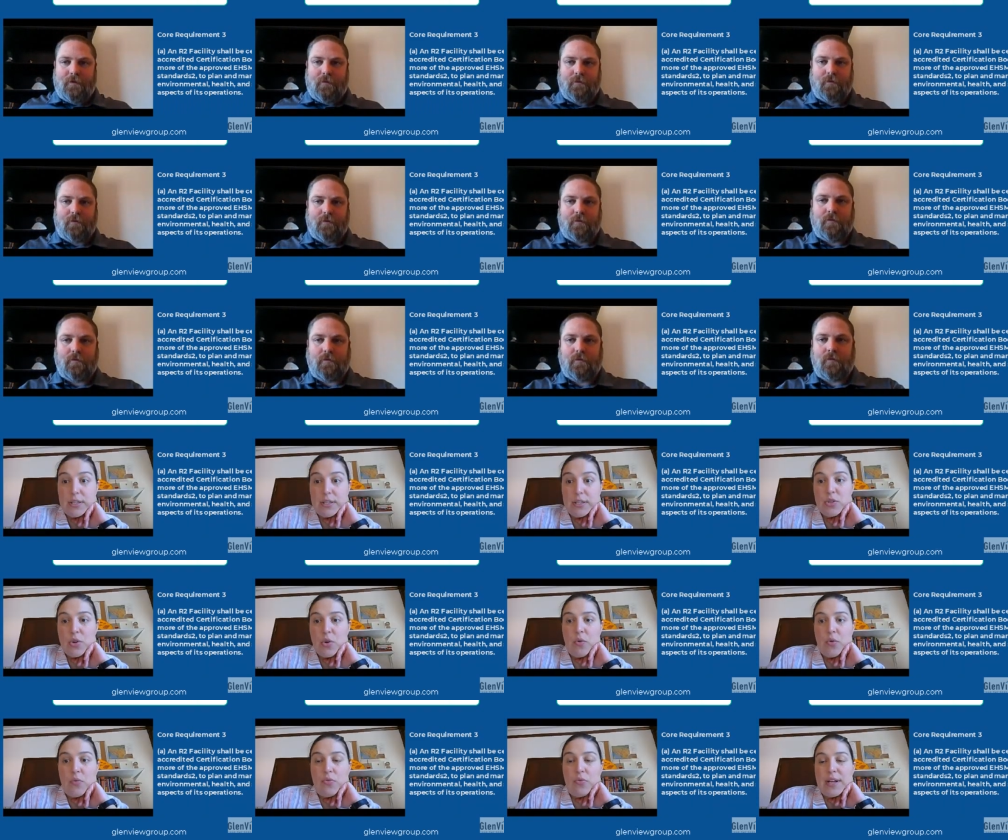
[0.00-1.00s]
Actually,
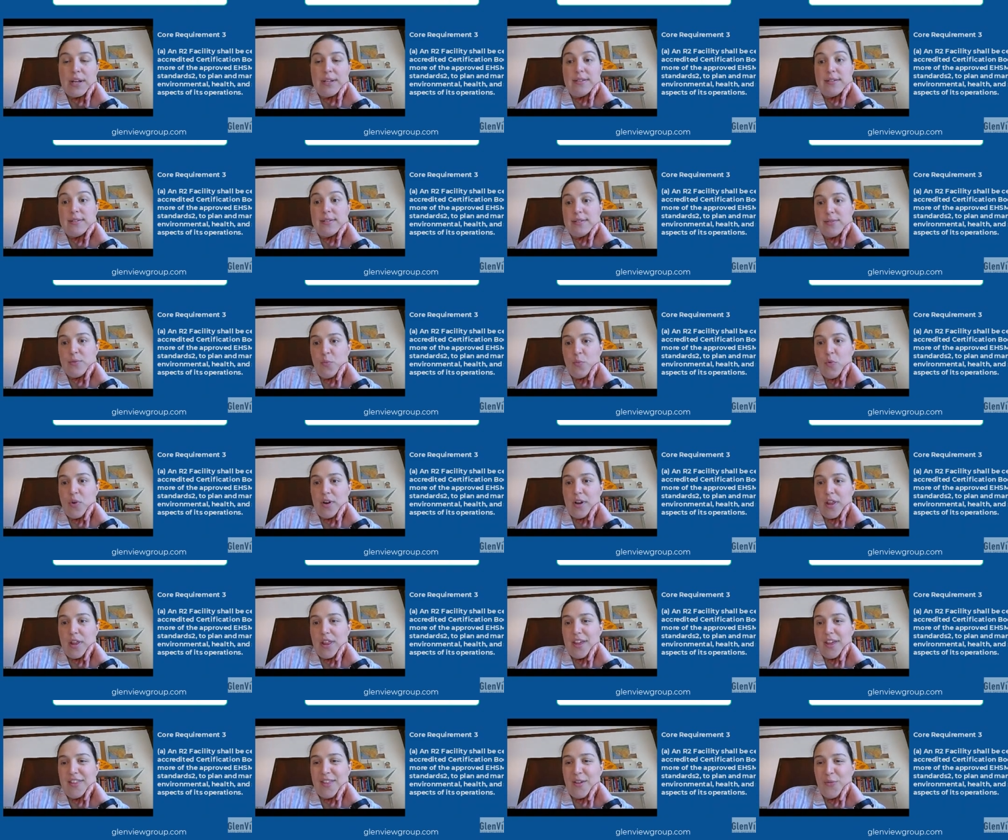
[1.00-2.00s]
so that's one
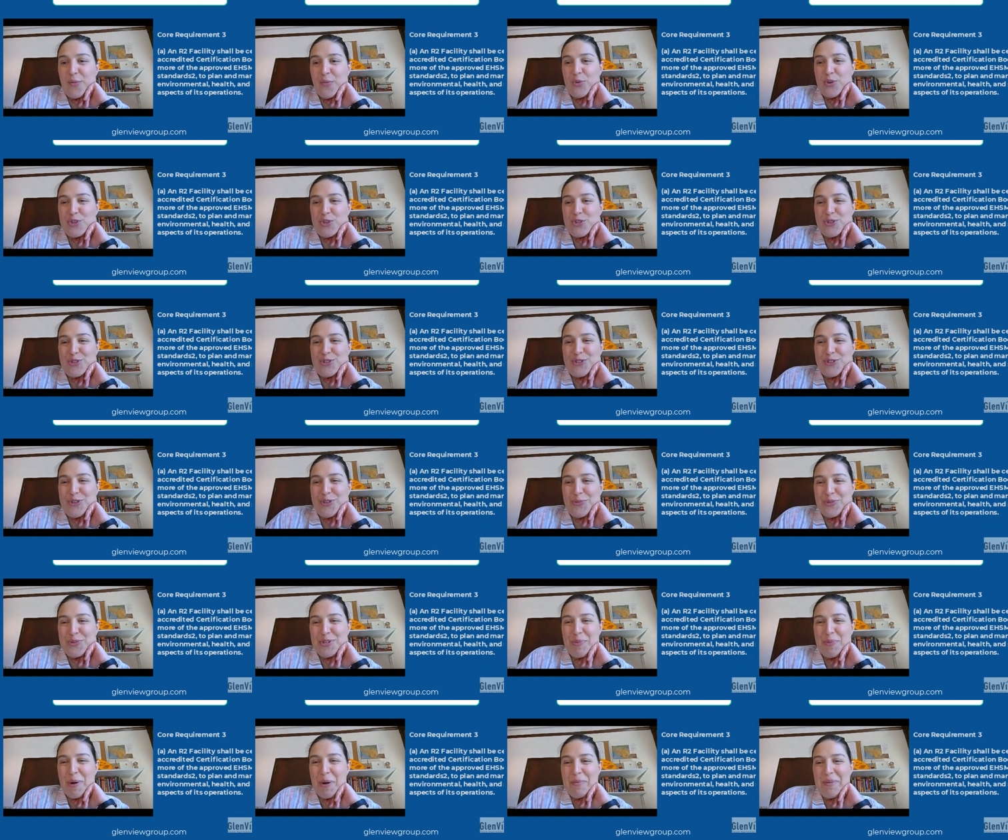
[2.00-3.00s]
thing that we should do.
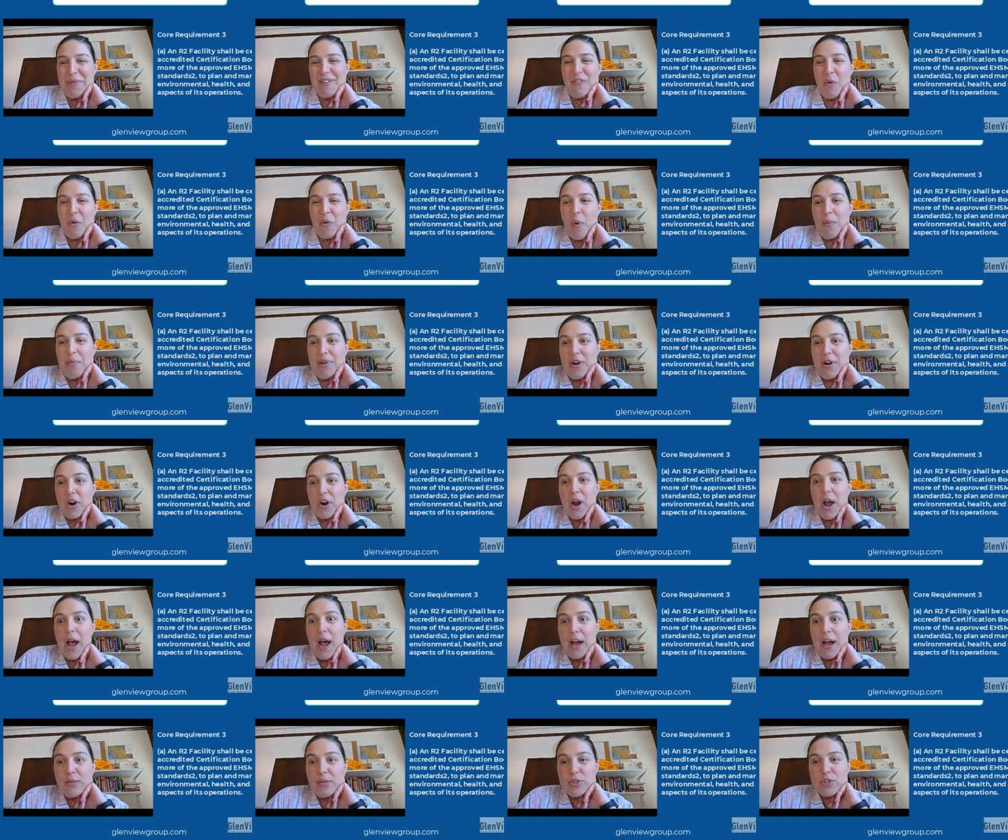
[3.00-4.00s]
We should probably have a webinar
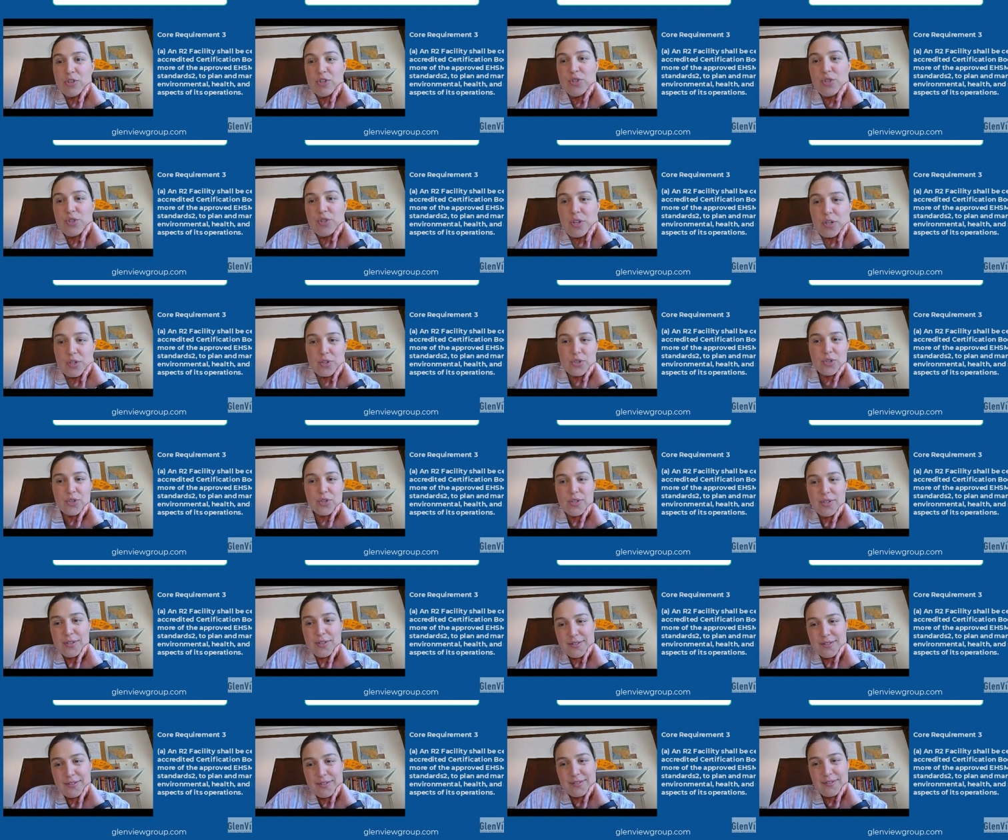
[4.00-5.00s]
how to search
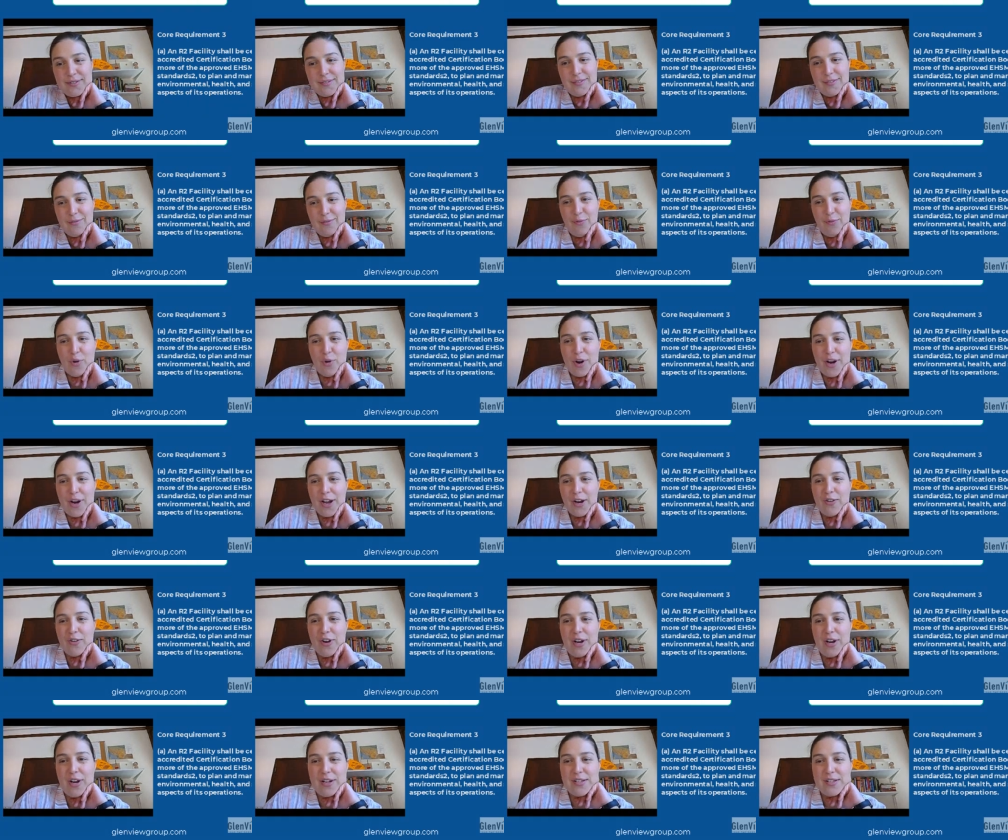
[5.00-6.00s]
for an
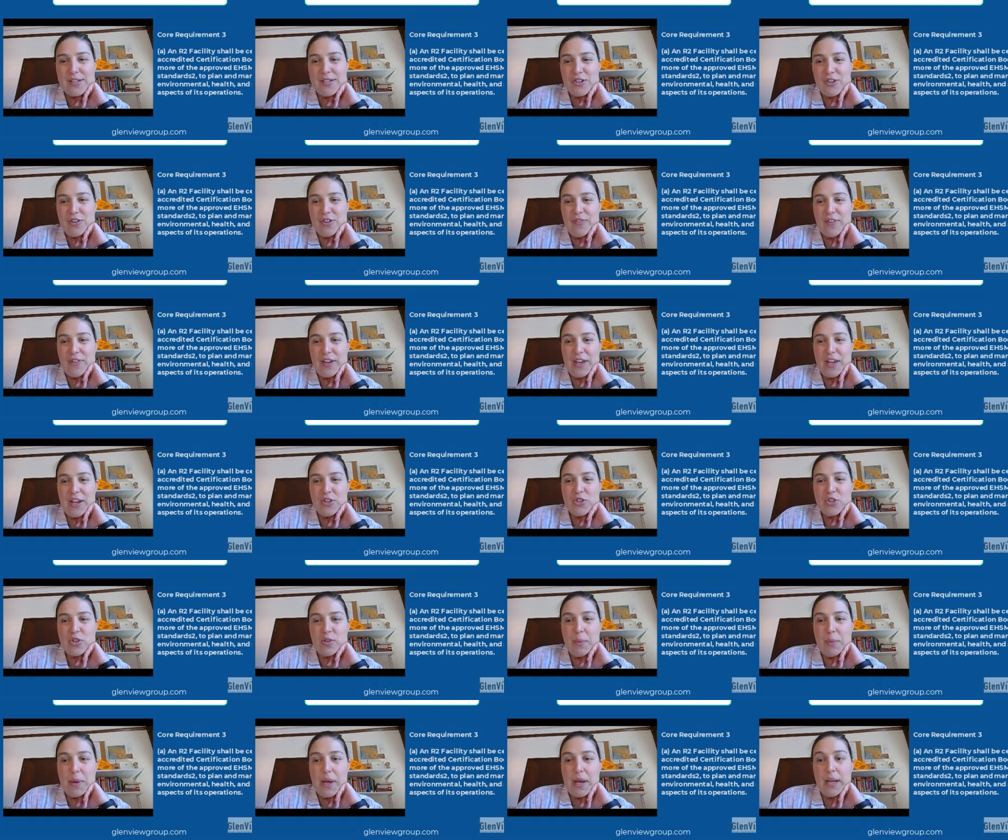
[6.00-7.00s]
accredited
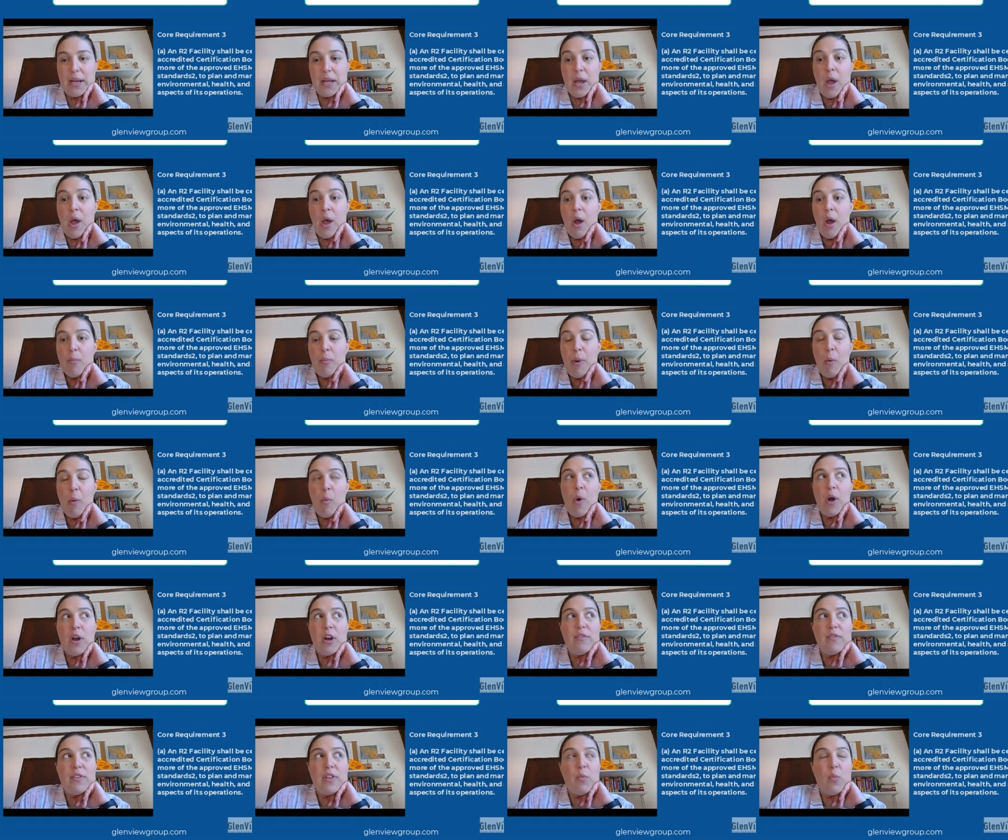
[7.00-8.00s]
certification body. But
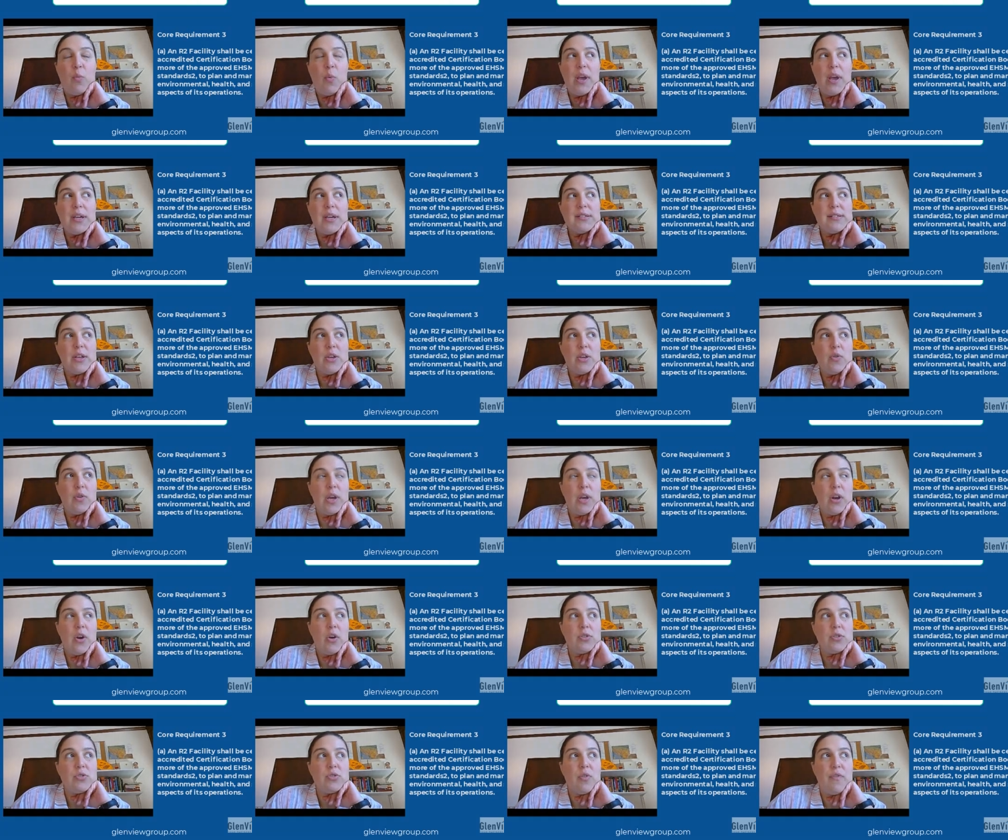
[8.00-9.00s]
one of the ways that you
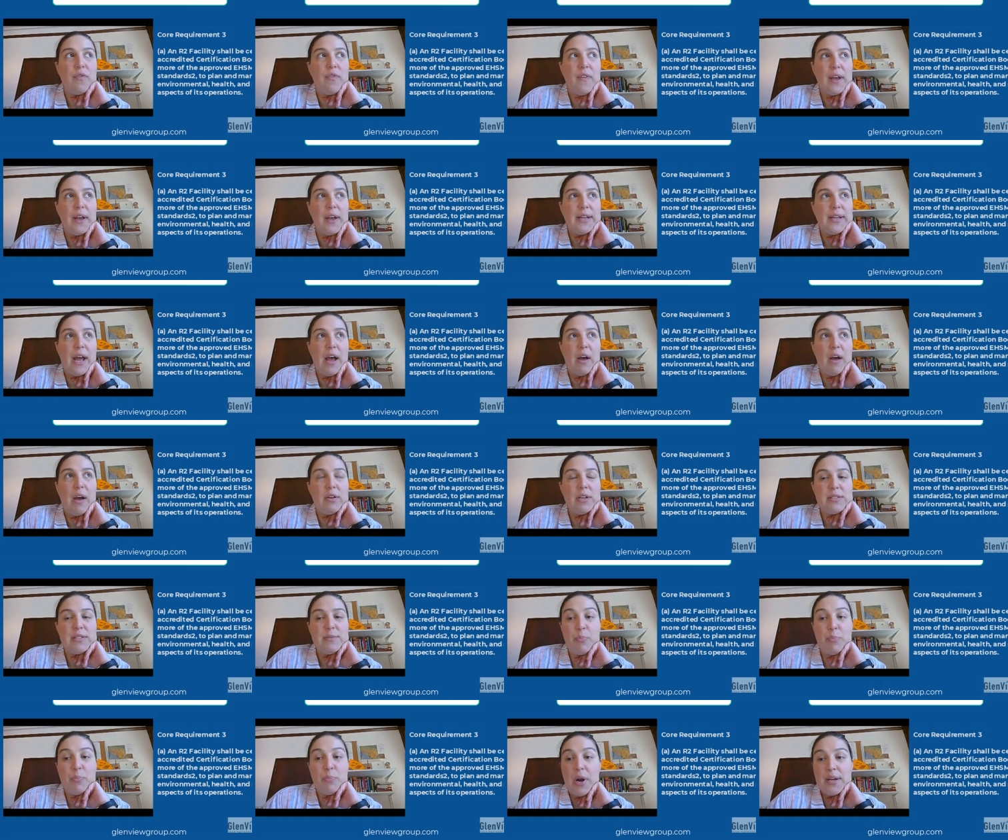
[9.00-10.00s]
can also find out
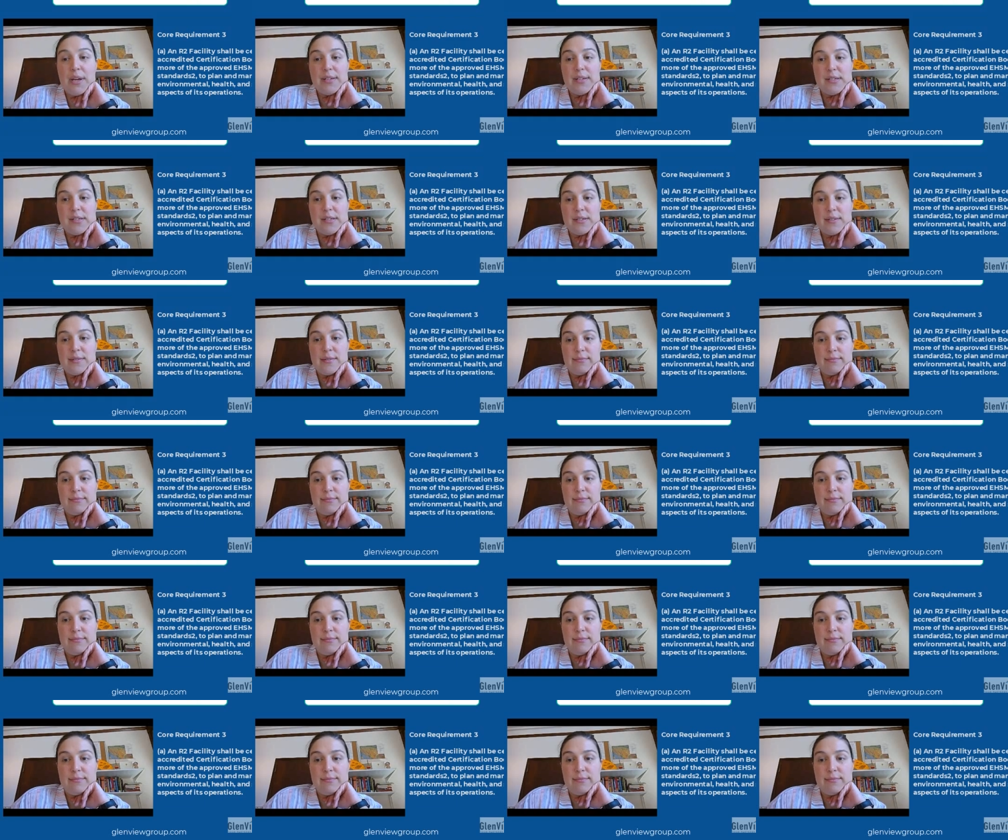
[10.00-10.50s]
is price.